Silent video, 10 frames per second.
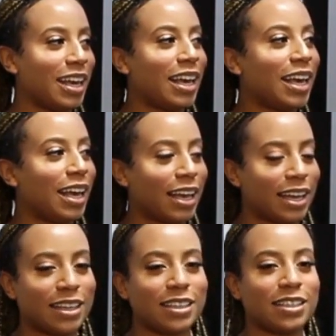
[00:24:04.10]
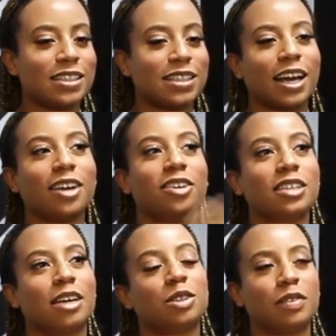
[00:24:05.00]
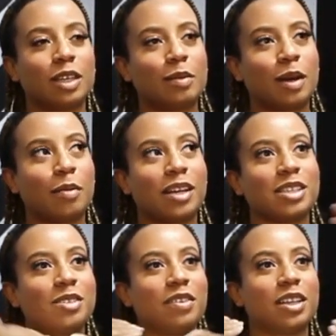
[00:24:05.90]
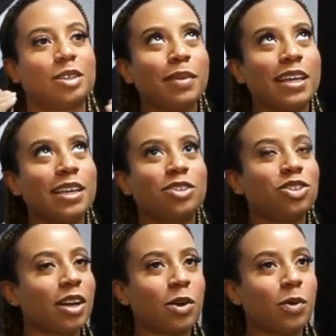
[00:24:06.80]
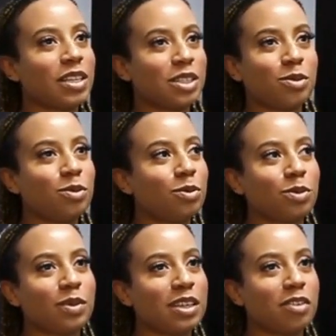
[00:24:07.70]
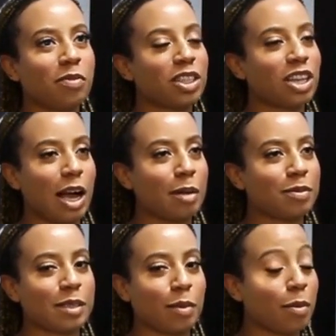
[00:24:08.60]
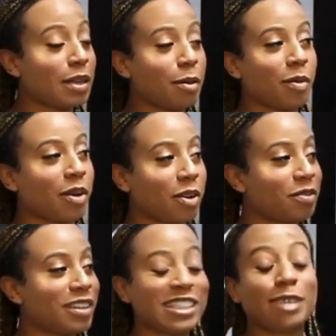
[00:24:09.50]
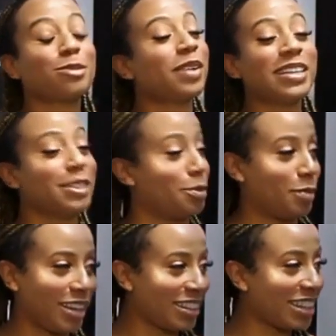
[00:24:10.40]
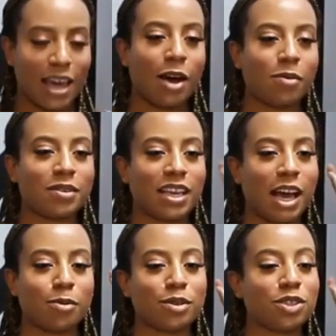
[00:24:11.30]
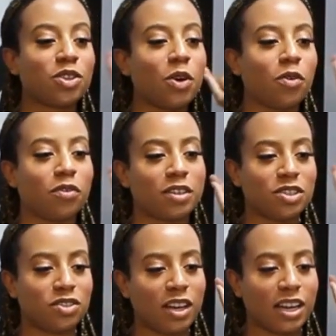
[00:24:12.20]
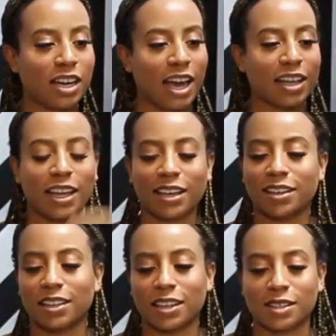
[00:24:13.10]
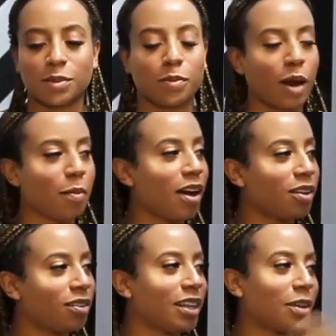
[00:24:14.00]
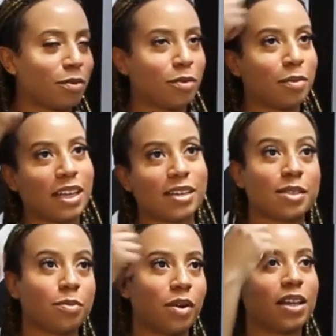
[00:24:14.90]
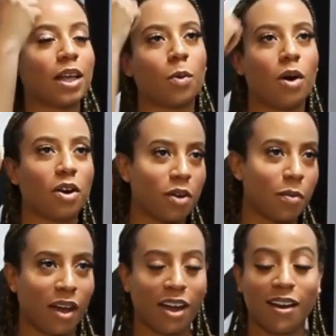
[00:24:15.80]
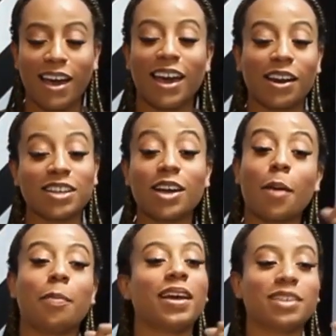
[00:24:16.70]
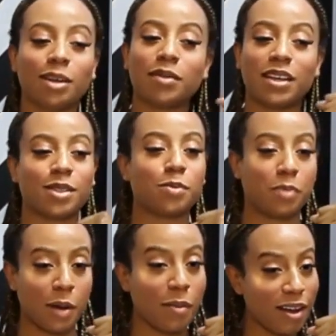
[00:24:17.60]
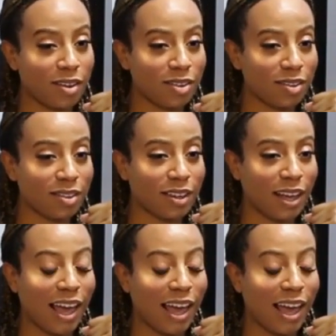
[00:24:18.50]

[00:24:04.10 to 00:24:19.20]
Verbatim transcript: Yeah. And it's like I understand how she felt about it, but I just felt like me trying to quit two, three of my jobs to spend more time with my girlfriend that was crazy to me. And I was I was so frustrated. And I had like a like a spray bottle, like for me, like spray like water on my hair. And I, t- I picked up that spray bottle